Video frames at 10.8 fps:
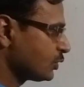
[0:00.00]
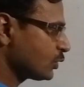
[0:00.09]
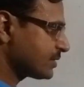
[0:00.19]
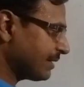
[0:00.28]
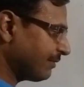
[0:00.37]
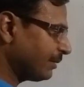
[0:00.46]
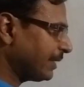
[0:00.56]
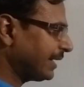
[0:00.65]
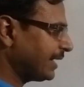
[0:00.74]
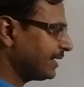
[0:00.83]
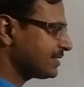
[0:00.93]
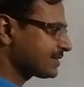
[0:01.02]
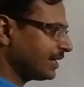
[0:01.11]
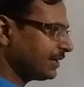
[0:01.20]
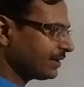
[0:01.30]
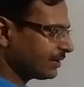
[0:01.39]
So 7 by 9 is
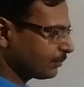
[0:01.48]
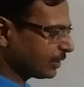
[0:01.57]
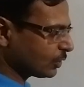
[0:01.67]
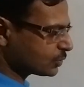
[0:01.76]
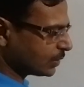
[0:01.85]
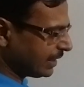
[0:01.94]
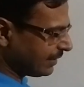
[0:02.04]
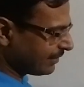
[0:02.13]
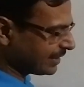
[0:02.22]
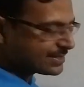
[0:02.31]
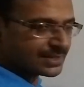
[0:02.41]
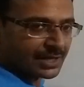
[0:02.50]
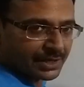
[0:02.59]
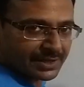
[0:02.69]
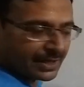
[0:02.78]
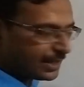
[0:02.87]
greater because 21 is
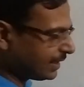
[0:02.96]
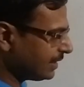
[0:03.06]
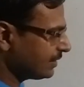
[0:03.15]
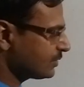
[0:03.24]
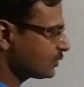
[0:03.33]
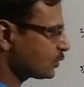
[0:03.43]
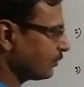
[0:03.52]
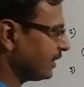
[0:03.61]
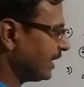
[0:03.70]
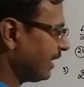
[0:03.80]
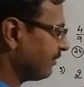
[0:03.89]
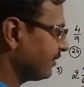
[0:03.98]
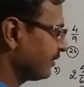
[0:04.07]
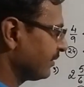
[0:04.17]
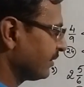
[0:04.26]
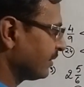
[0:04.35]
greater than 18. So we
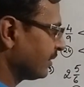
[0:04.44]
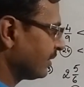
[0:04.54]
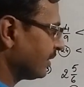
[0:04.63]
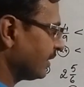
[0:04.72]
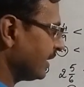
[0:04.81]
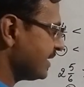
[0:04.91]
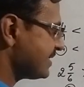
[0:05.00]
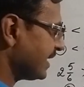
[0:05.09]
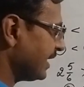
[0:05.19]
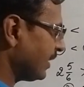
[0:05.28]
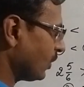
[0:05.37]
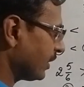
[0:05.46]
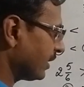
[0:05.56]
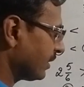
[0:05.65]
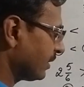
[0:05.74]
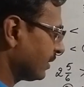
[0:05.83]
have the descending
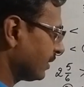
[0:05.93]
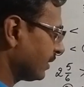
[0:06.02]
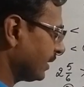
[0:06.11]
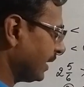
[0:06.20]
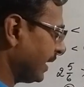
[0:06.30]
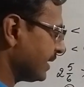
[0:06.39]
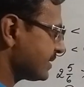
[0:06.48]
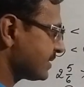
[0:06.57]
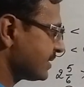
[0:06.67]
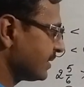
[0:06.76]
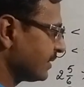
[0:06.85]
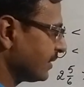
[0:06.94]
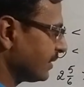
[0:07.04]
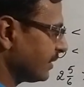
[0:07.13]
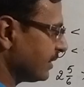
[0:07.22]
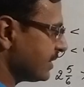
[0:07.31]
order as
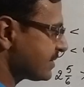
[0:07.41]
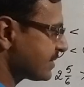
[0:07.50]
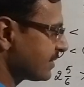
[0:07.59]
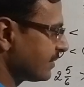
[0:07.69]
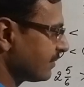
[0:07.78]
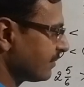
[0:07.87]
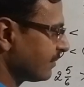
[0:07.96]
this.